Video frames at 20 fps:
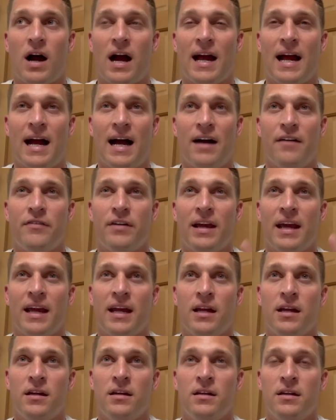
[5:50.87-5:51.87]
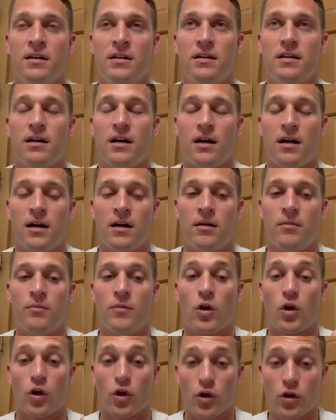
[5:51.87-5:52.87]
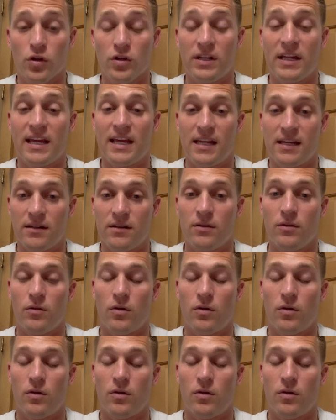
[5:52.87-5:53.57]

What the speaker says: I have a early,